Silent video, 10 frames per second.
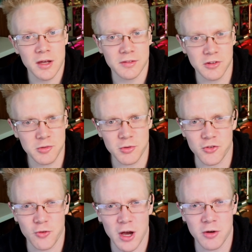This was
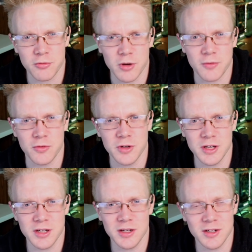found
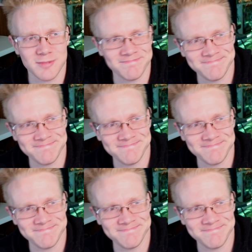roughly